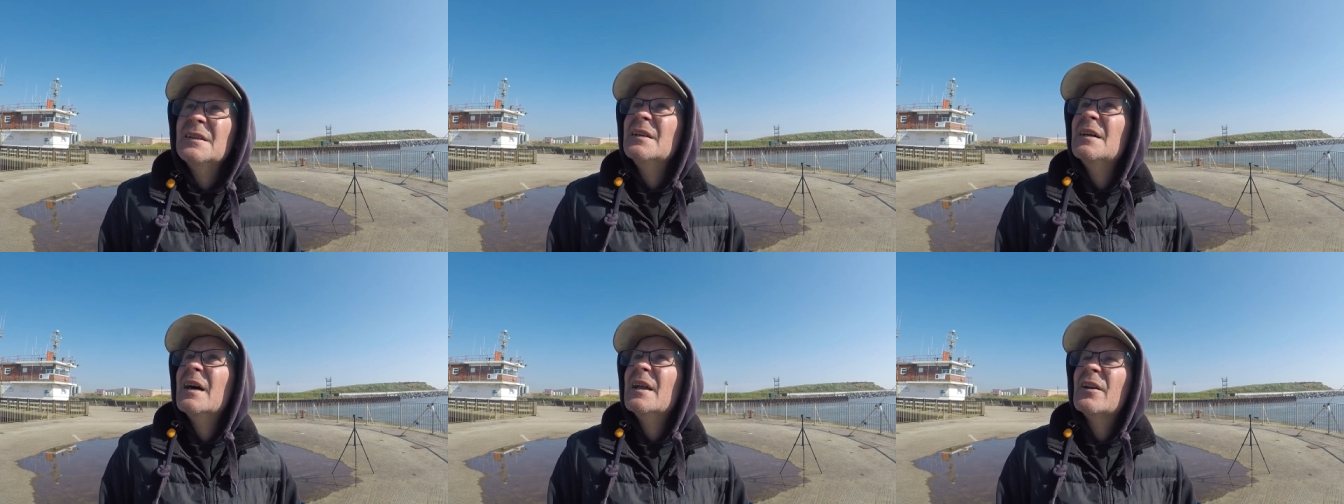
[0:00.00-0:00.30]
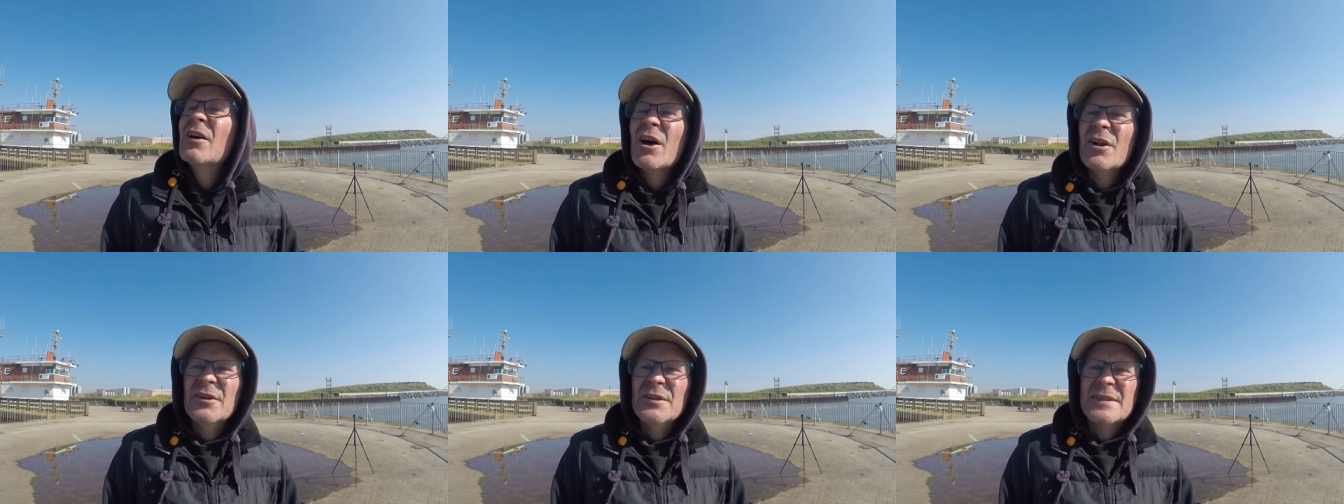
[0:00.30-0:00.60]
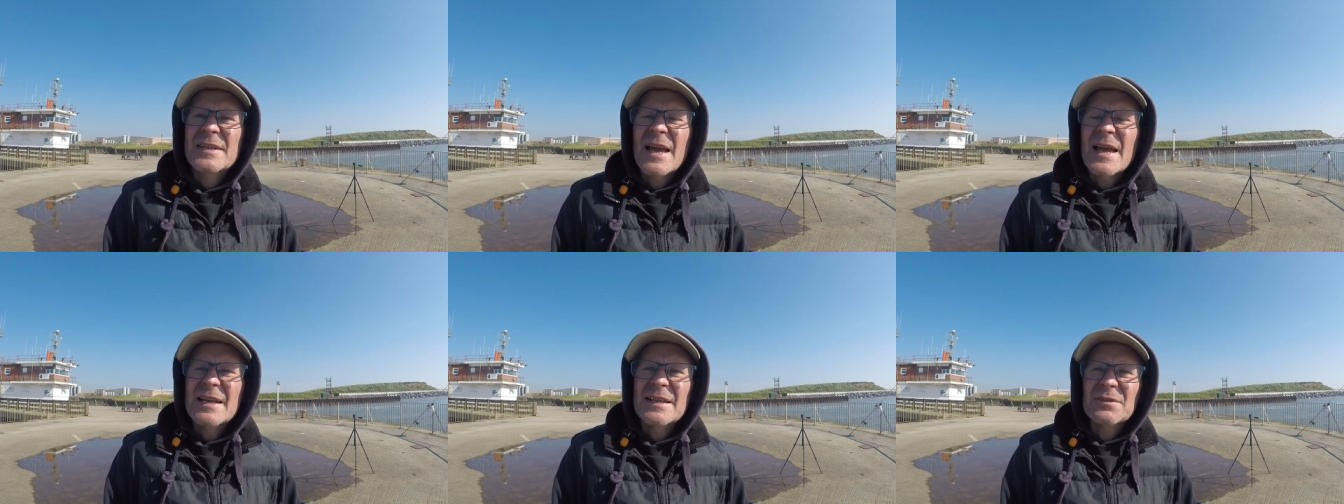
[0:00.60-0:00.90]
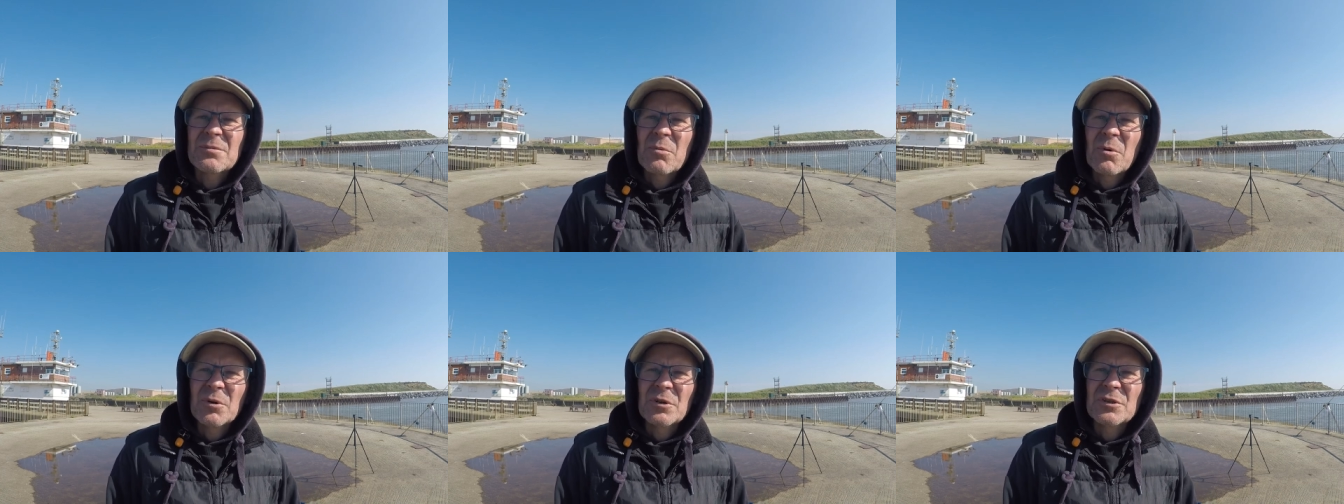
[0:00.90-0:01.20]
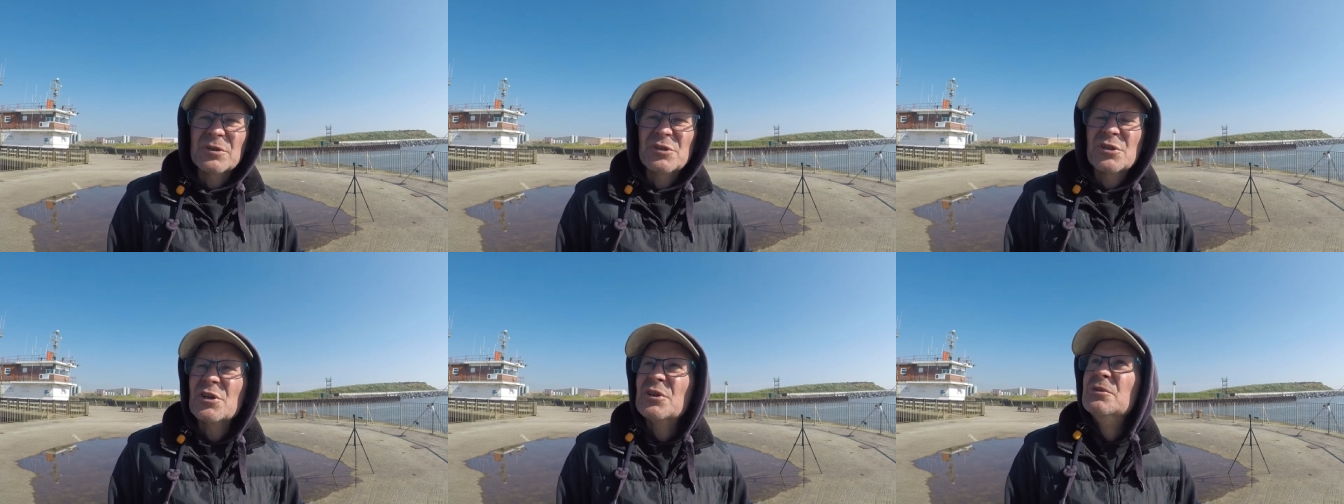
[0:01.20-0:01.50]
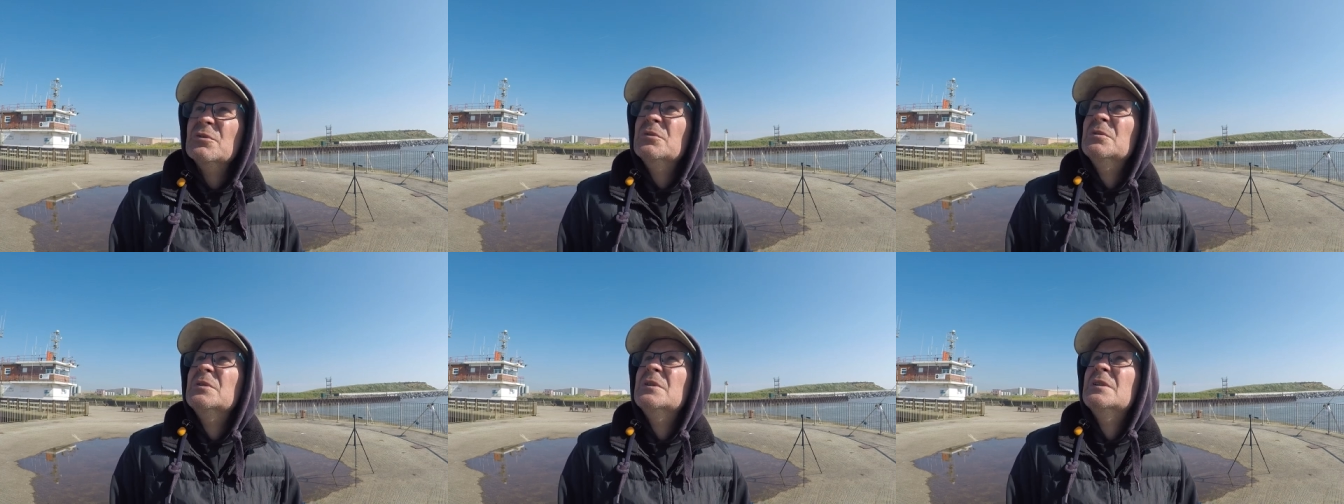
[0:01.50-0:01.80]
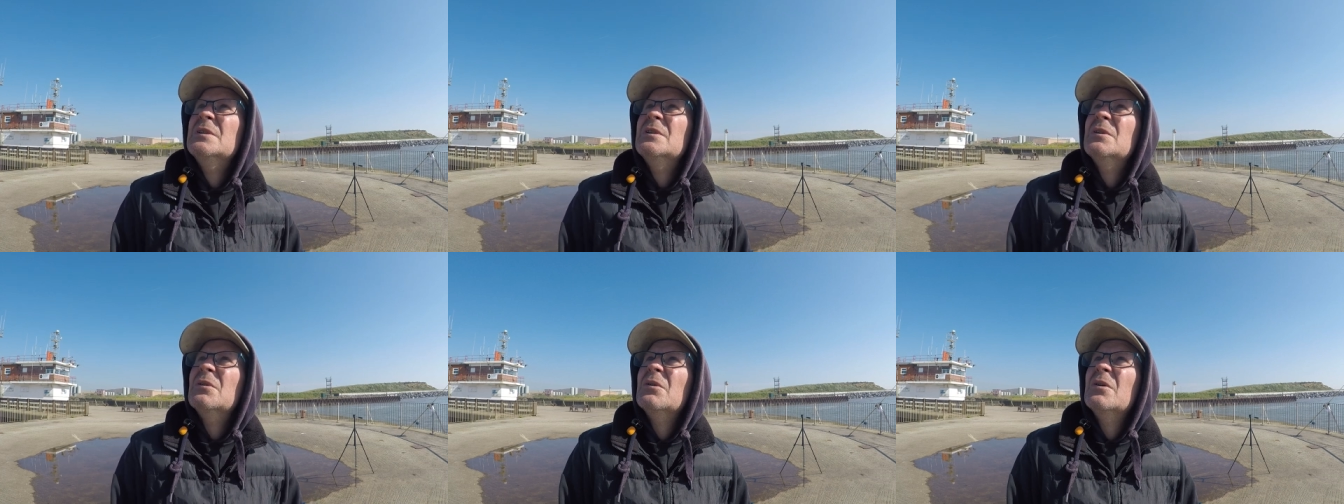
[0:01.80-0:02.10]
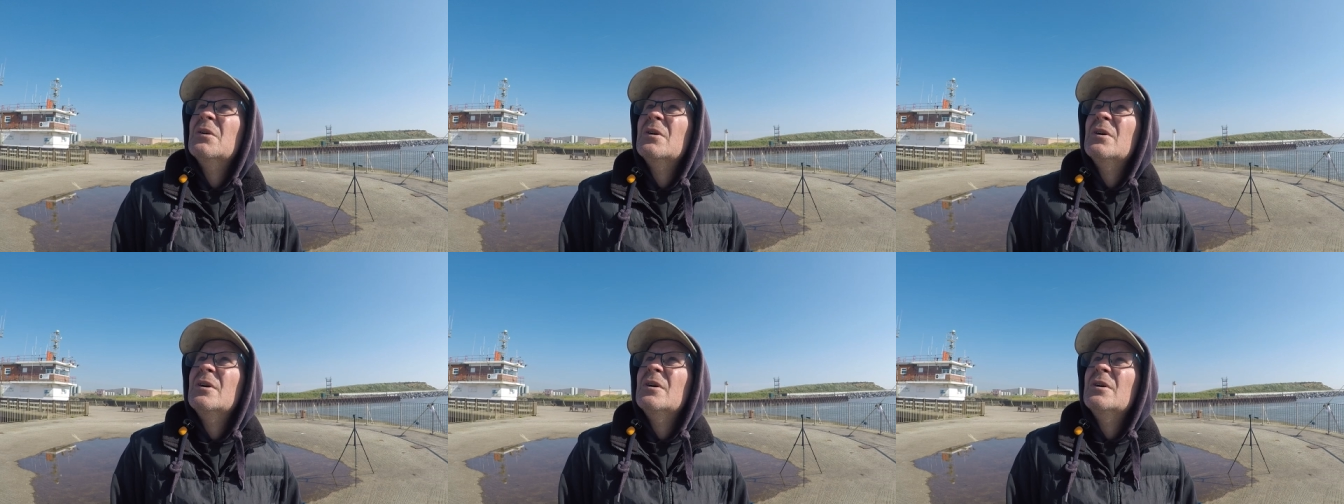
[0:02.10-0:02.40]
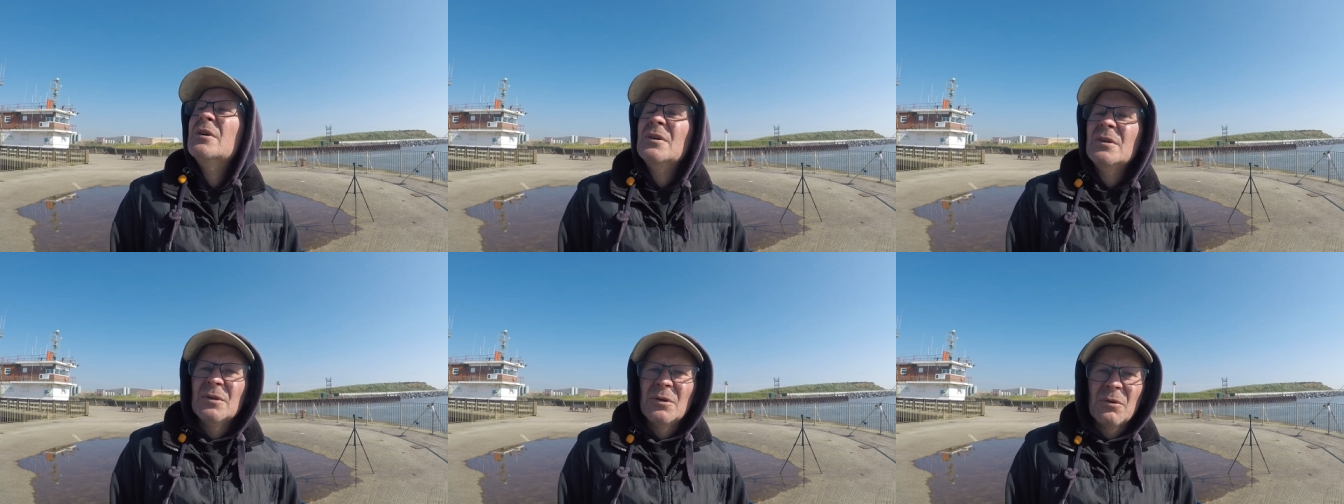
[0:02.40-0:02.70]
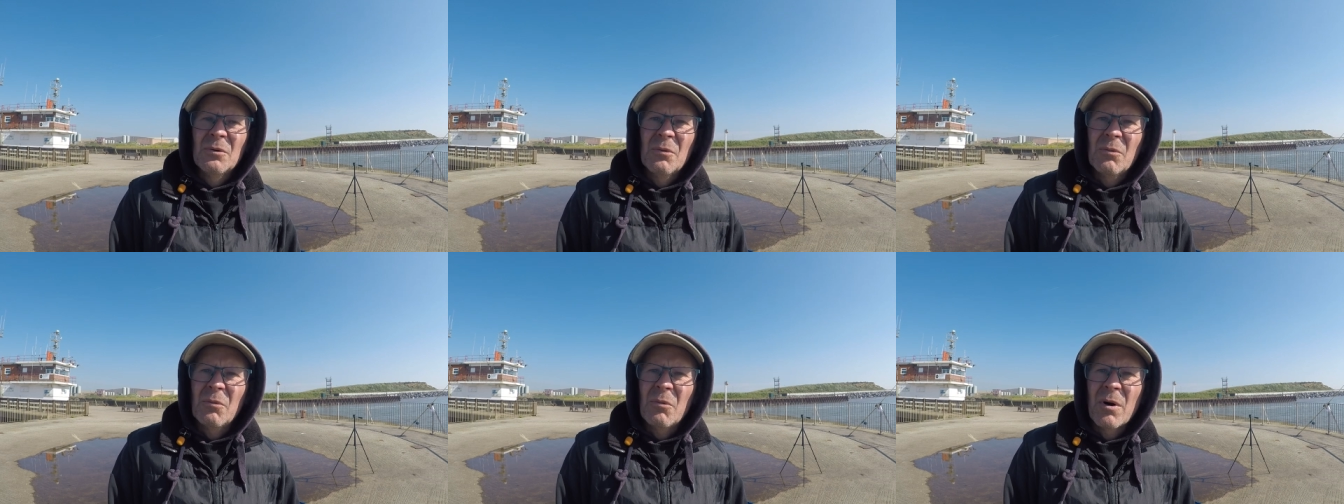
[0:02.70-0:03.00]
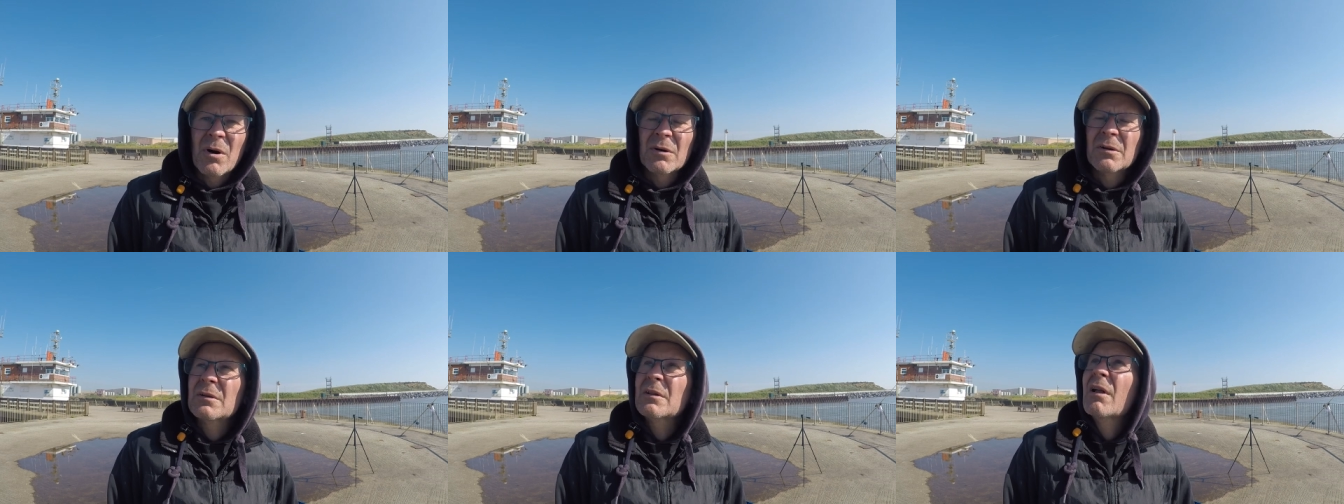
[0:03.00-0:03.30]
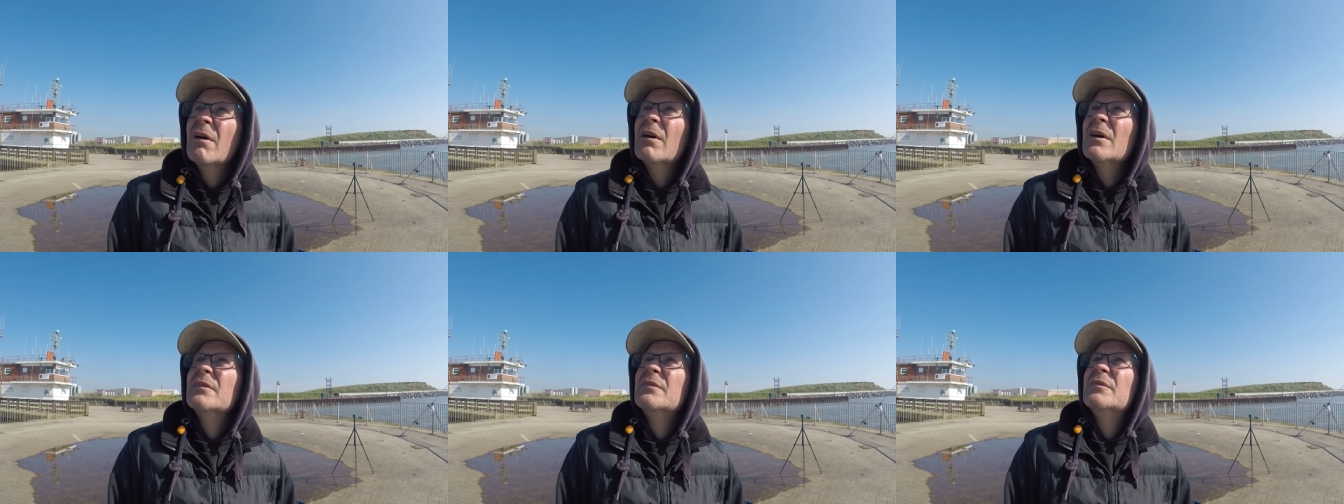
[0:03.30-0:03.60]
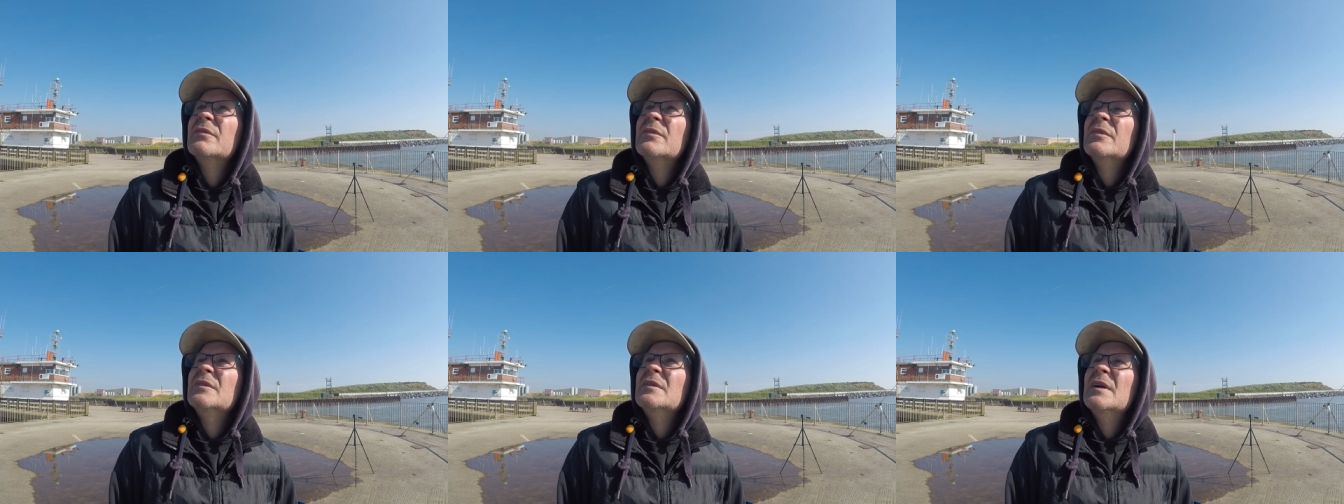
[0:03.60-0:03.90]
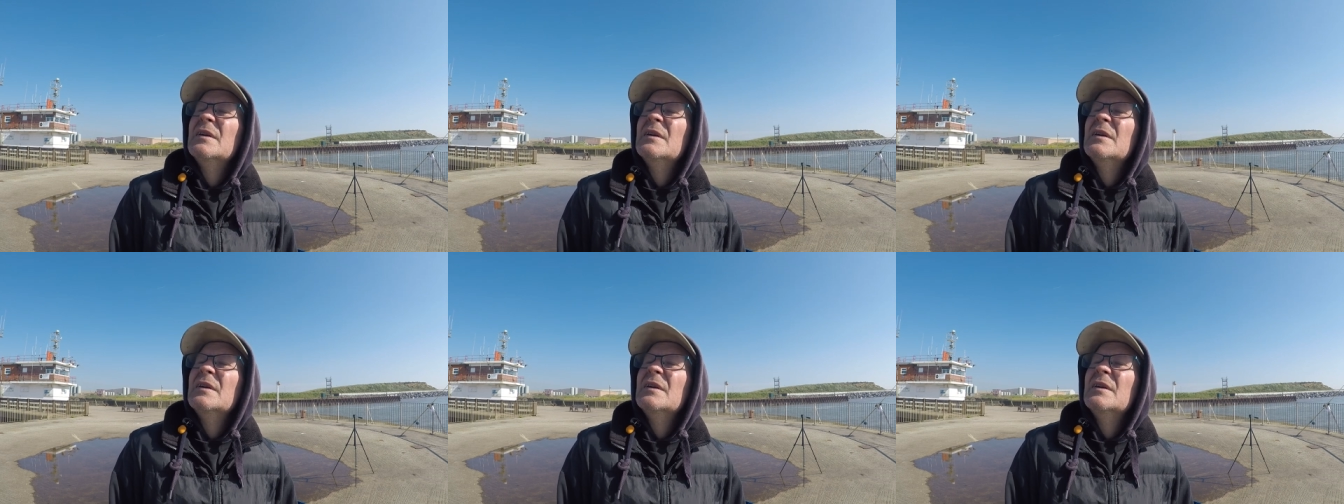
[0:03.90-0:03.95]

and it only takes one or two wildlife